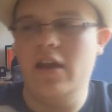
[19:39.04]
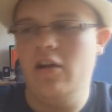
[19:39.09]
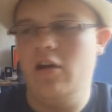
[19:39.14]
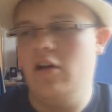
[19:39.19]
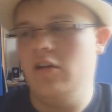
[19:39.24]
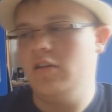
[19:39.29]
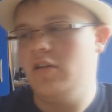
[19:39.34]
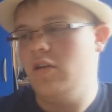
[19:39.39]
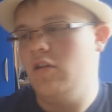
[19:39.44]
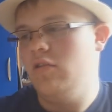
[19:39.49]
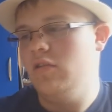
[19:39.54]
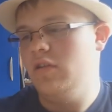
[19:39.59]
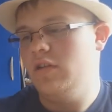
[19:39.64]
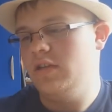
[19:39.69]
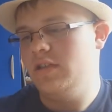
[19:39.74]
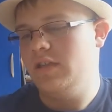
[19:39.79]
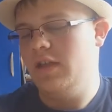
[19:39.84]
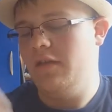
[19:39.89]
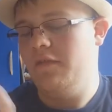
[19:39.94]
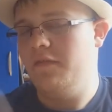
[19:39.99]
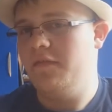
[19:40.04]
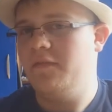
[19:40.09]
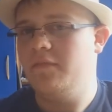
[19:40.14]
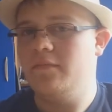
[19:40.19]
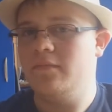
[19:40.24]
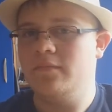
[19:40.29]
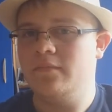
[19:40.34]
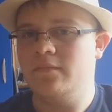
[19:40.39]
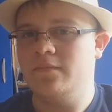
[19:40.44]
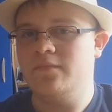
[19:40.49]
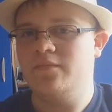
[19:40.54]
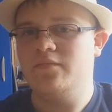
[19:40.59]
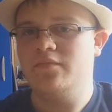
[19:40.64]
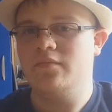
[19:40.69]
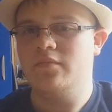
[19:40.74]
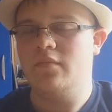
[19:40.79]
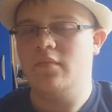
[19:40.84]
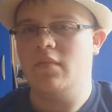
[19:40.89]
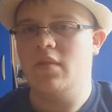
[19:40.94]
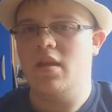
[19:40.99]
and other stuff.
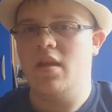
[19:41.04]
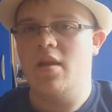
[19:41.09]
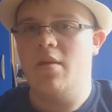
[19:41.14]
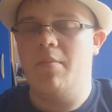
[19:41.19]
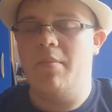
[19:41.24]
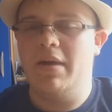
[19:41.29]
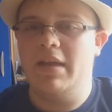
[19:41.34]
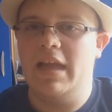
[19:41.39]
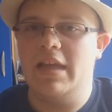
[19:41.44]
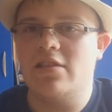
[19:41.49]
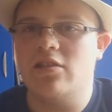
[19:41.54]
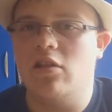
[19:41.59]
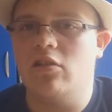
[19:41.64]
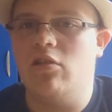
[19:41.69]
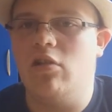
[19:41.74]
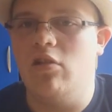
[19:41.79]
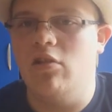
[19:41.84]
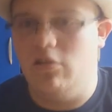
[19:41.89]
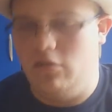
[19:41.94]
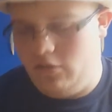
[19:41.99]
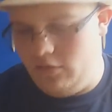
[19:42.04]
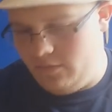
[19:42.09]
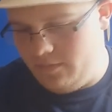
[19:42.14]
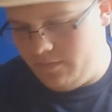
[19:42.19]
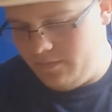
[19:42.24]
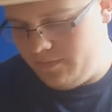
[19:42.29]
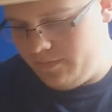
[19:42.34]
But that's not all.